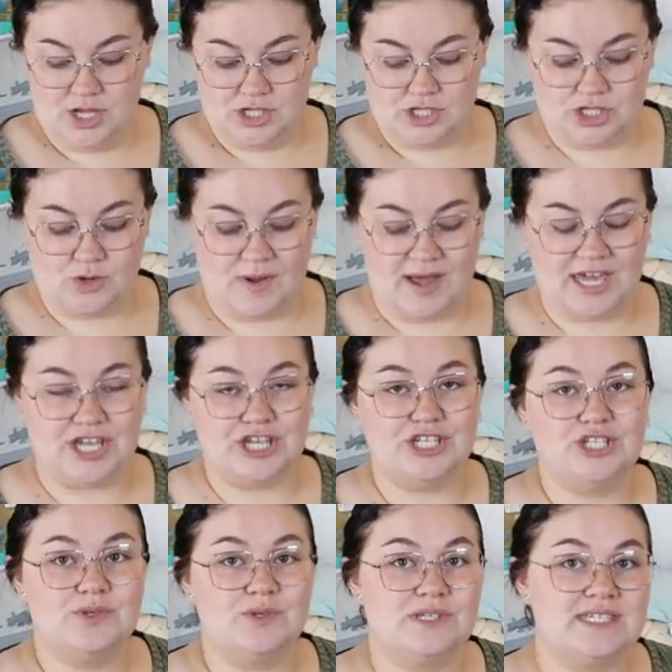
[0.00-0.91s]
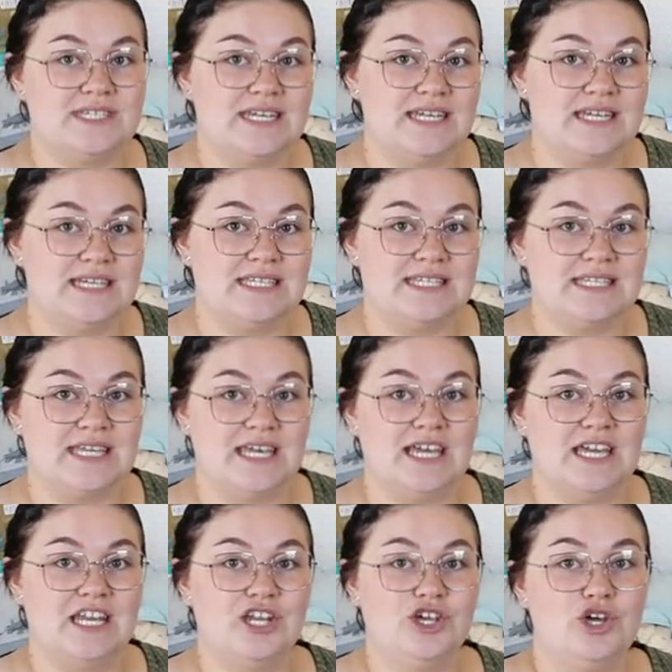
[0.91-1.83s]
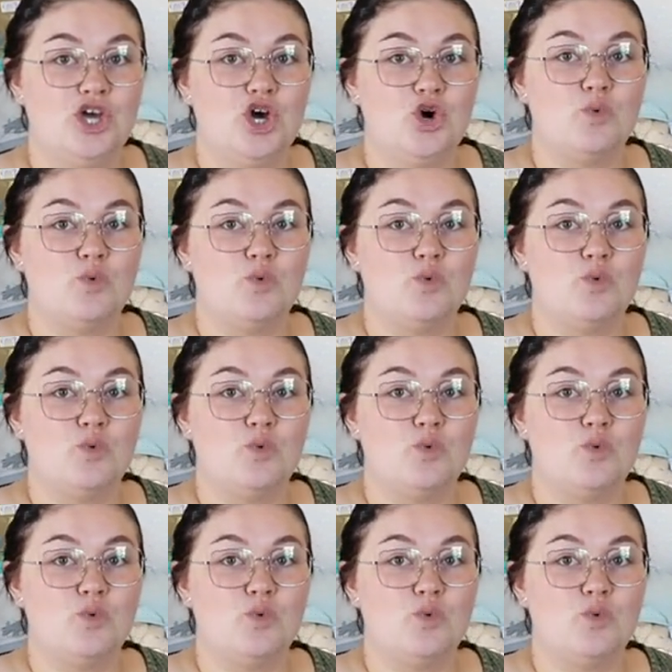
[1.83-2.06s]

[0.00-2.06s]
so I can do skin to skin